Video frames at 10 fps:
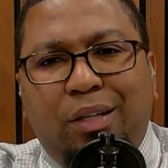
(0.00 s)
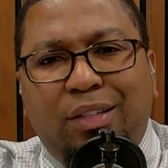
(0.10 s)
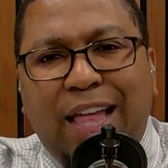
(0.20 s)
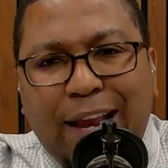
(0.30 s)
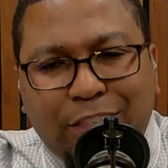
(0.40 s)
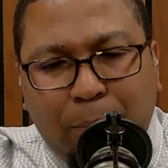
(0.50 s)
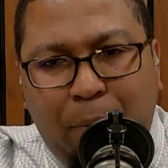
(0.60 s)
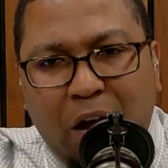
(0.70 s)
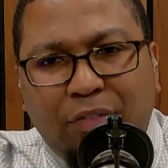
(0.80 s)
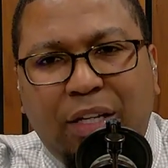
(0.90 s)
That is a
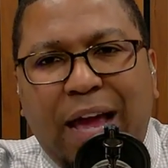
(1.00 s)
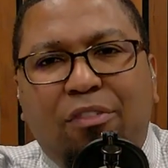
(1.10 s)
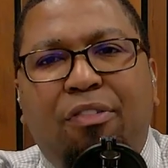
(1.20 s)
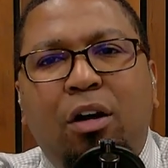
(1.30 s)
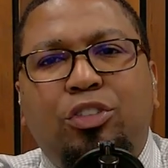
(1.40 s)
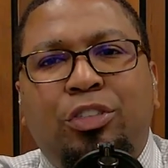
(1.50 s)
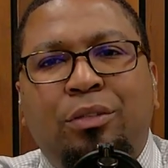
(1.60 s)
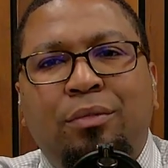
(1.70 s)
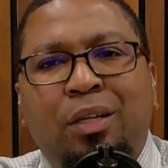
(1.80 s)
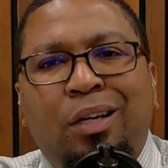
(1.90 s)
part of the light function.
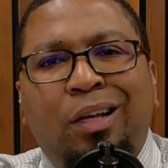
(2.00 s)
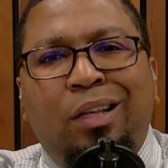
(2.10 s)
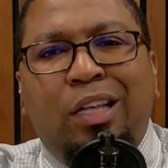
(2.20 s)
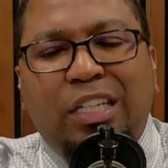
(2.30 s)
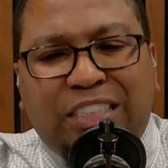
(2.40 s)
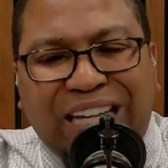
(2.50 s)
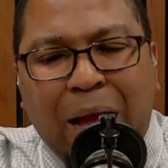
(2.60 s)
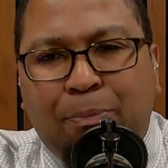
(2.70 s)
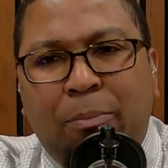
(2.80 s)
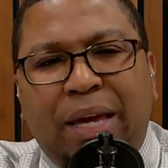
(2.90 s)
The
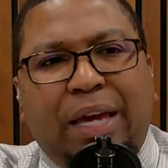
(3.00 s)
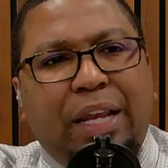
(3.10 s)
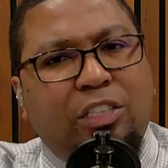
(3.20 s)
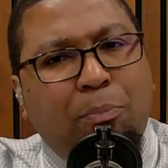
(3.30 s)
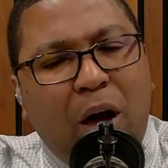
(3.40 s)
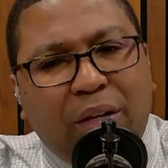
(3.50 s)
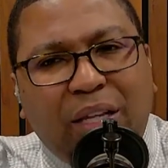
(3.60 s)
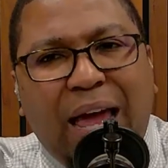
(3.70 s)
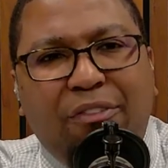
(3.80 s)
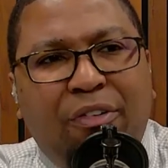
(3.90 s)
disciple making is a part of the
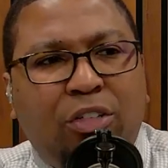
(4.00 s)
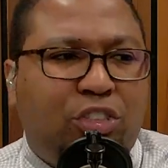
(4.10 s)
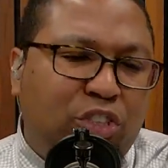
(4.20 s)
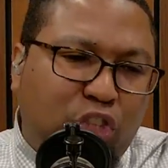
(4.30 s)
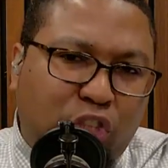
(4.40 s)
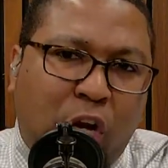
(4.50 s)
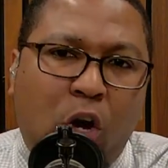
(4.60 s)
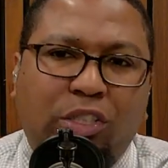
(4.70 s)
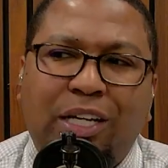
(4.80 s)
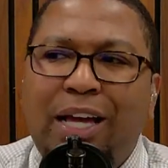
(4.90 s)
light function,
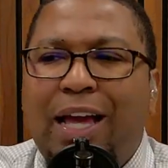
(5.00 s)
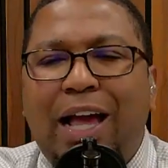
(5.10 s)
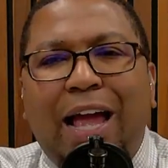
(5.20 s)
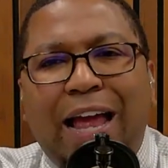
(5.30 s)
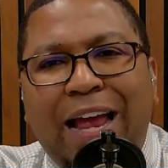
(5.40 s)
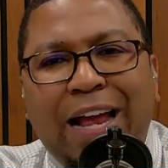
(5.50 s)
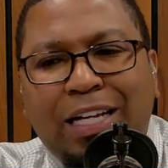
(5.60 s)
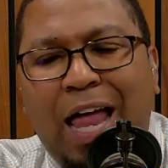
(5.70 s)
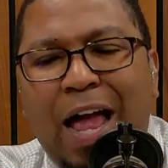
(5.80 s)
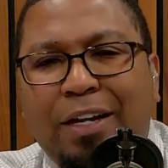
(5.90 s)
salt and
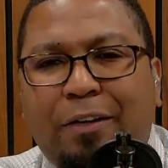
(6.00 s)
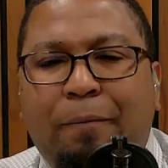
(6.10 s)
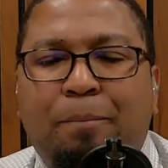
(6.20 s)
light.